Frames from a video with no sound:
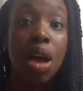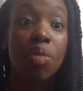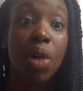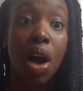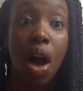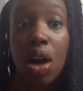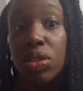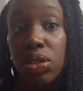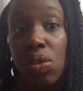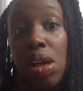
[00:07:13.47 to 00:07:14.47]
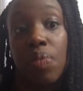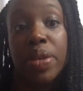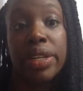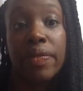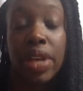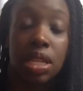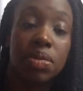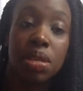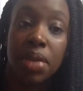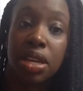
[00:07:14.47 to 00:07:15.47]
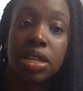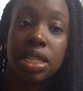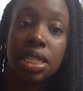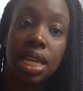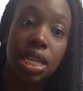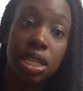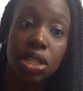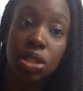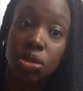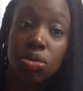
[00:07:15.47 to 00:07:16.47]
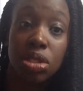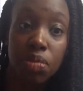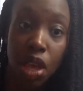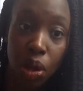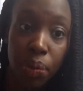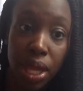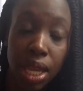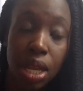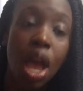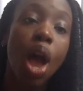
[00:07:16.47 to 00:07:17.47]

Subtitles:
but also helping develop some areas that he could use some help in